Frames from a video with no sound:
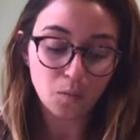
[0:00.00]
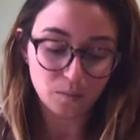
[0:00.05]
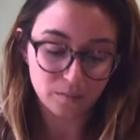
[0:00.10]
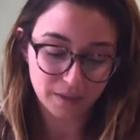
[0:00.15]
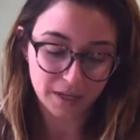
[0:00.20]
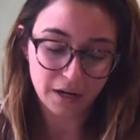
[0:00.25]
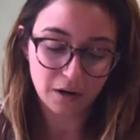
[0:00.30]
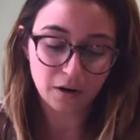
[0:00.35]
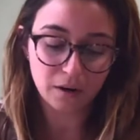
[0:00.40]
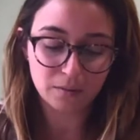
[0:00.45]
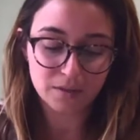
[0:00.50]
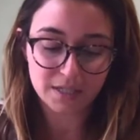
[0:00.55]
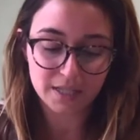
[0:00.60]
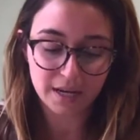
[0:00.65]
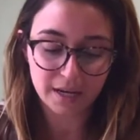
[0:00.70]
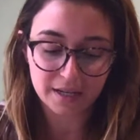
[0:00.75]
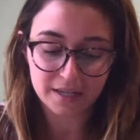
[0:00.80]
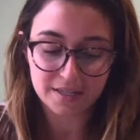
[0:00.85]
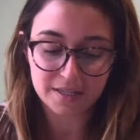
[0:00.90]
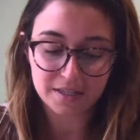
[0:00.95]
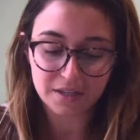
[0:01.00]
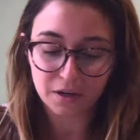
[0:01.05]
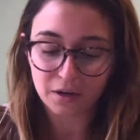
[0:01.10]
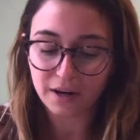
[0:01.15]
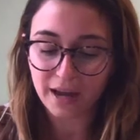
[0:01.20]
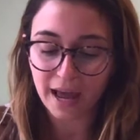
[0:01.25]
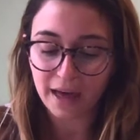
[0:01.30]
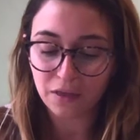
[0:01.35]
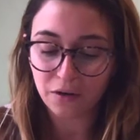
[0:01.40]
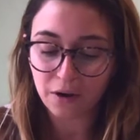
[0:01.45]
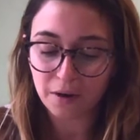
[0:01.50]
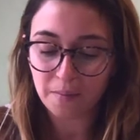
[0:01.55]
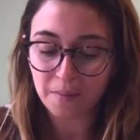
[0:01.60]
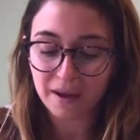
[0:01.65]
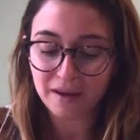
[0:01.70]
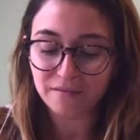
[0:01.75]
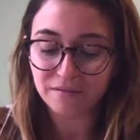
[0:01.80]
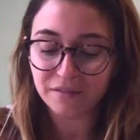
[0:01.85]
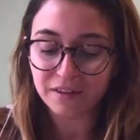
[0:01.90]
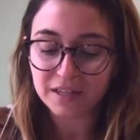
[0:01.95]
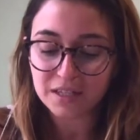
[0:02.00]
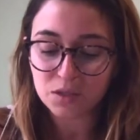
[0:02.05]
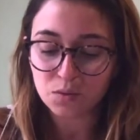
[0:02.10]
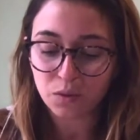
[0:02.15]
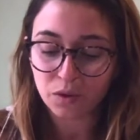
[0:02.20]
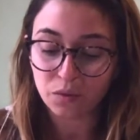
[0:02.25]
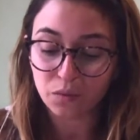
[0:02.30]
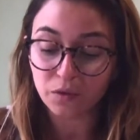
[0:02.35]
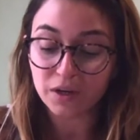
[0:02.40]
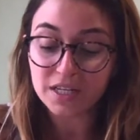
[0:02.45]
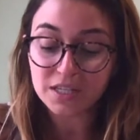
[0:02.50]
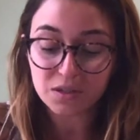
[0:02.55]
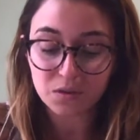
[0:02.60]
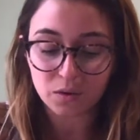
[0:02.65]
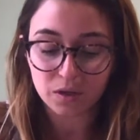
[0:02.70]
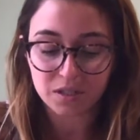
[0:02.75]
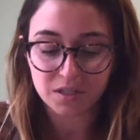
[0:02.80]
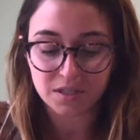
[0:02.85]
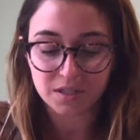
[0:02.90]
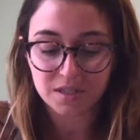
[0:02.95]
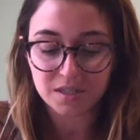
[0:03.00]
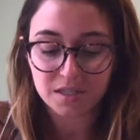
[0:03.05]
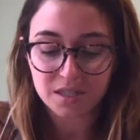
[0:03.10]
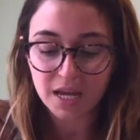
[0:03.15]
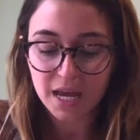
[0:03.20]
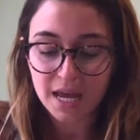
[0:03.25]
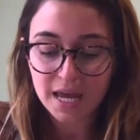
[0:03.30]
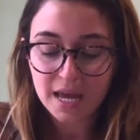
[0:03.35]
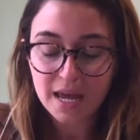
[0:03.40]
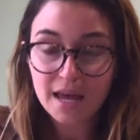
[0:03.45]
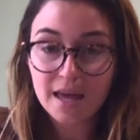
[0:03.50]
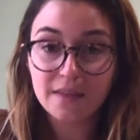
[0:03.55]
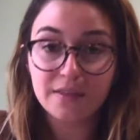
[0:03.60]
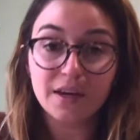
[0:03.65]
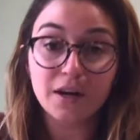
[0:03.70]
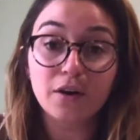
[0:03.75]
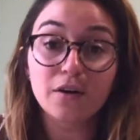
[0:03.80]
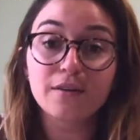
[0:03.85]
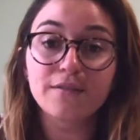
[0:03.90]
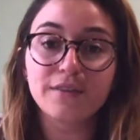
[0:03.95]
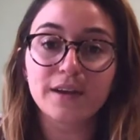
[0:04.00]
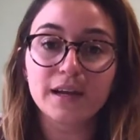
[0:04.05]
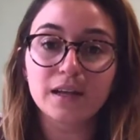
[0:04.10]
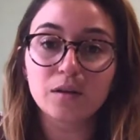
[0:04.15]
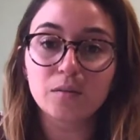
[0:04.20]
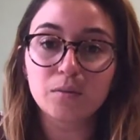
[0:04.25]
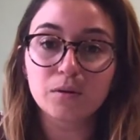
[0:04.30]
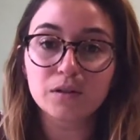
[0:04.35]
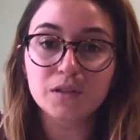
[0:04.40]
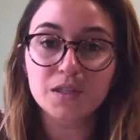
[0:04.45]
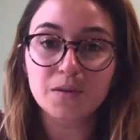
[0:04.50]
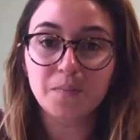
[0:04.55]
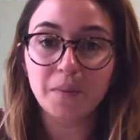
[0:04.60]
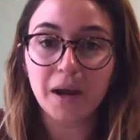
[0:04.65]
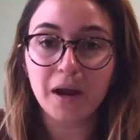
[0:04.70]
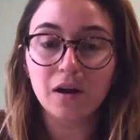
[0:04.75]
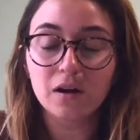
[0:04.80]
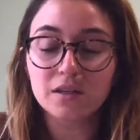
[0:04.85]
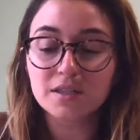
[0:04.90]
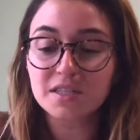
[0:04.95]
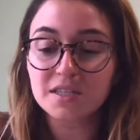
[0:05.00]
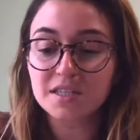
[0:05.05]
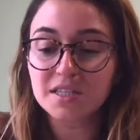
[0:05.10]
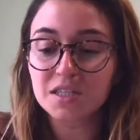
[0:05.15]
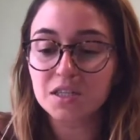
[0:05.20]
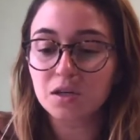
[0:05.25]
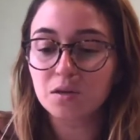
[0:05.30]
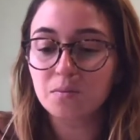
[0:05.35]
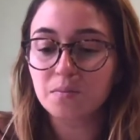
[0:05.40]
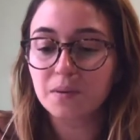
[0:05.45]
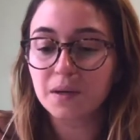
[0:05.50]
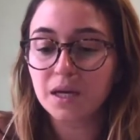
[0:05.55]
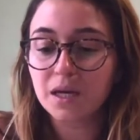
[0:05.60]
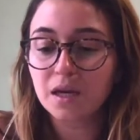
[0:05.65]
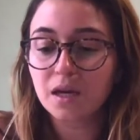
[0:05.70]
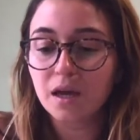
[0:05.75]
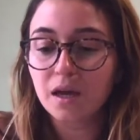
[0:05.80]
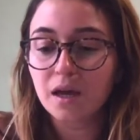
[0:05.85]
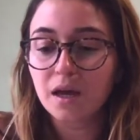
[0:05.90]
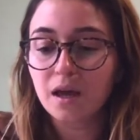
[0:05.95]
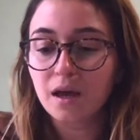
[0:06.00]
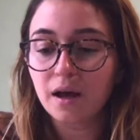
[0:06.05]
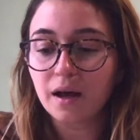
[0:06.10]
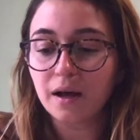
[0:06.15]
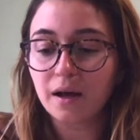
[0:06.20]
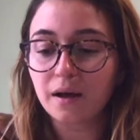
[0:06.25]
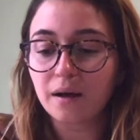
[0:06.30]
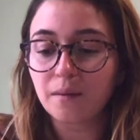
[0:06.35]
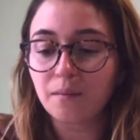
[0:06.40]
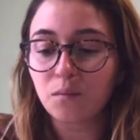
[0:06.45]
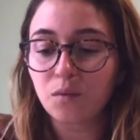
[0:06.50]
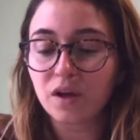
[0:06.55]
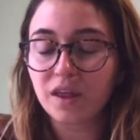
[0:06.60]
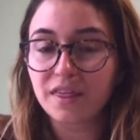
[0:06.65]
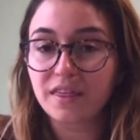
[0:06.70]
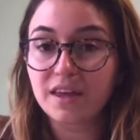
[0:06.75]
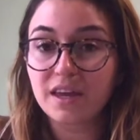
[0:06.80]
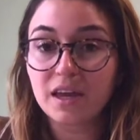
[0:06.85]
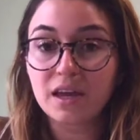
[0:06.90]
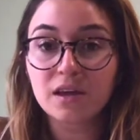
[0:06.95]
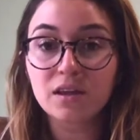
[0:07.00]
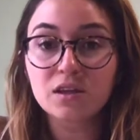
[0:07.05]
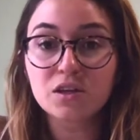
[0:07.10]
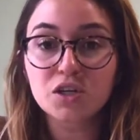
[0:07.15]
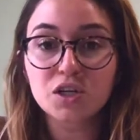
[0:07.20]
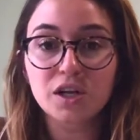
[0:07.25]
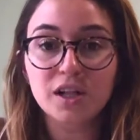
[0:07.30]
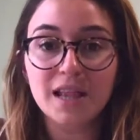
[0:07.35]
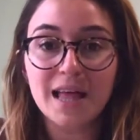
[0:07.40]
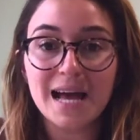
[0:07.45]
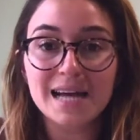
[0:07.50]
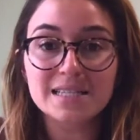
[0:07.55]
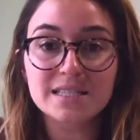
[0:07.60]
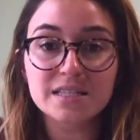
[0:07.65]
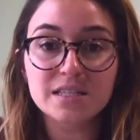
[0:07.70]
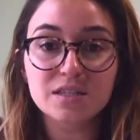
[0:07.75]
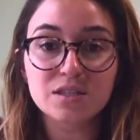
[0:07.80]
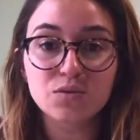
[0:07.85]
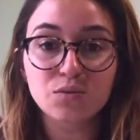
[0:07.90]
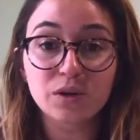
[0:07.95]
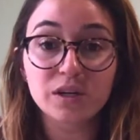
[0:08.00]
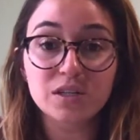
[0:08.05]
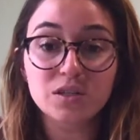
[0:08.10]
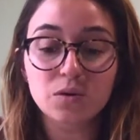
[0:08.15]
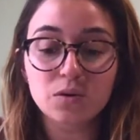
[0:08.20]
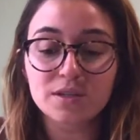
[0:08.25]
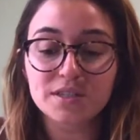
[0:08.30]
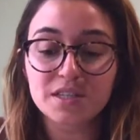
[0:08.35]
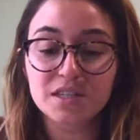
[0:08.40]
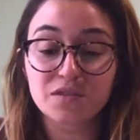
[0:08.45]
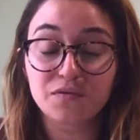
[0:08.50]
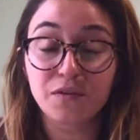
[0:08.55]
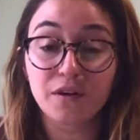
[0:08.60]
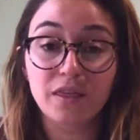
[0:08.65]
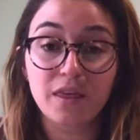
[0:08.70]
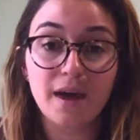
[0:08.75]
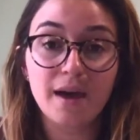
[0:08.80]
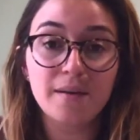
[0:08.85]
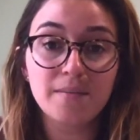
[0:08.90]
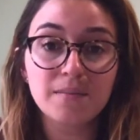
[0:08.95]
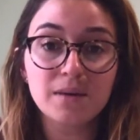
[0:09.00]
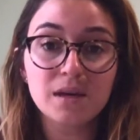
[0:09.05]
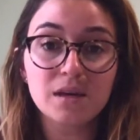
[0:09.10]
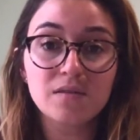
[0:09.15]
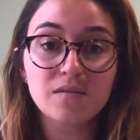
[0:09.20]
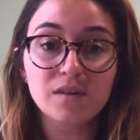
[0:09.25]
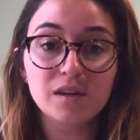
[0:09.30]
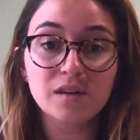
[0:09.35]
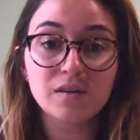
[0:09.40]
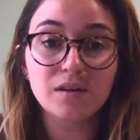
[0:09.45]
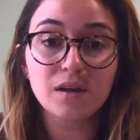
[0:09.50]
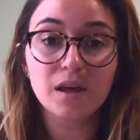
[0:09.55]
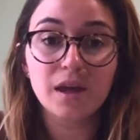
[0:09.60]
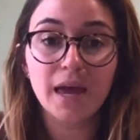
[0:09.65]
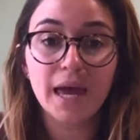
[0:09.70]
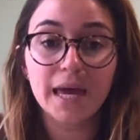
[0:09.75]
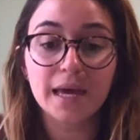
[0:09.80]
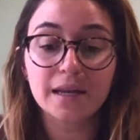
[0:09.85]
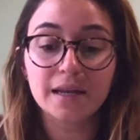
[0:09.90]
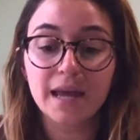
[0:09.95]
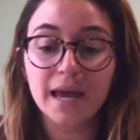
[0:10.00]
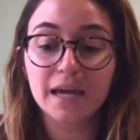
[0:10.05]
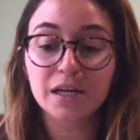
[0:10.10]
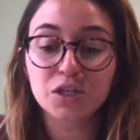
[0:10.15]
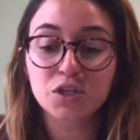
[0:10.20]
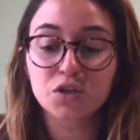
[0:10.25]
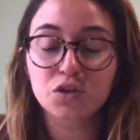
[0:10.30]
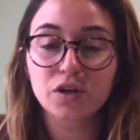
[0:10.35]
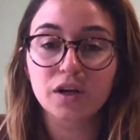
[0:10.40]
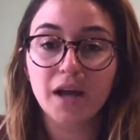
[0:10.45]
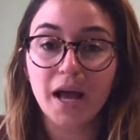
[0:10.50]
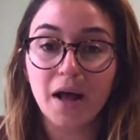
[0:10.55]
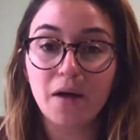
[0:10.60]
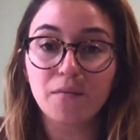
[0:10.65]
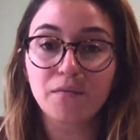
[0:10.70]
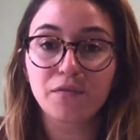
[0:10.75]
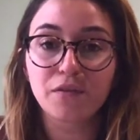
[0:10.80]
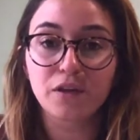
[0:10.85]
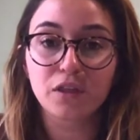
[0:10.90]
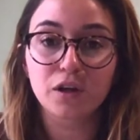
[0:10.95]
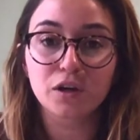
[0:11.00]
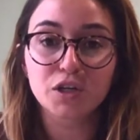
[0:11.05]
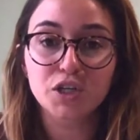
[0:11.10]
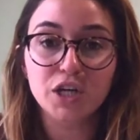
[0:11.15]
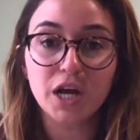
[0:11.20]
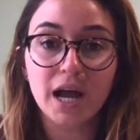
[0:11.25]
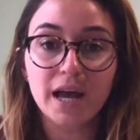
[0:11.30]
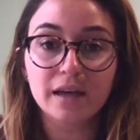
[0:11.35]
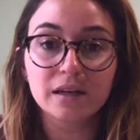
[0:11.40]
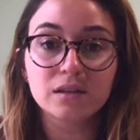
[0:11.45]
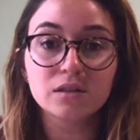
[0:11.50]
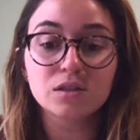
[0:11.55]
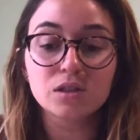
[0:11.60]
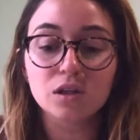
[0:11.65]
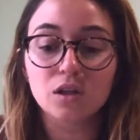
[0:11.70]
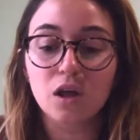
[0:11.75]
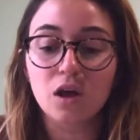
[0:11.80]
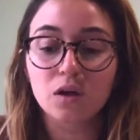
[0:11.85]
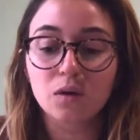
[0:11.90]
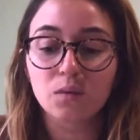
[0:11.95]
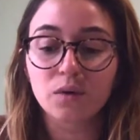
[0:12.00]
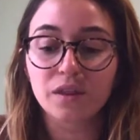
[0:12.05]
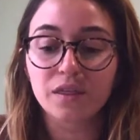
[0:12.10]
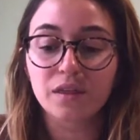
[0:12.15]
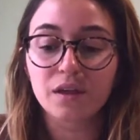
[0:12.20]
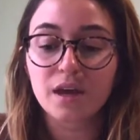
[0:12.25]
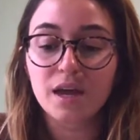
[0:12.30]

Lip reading: Here I would say I consider gathering pamphlets with resources that are available to parents. This could be with English classes, resources for them even, and extra help for their child, along with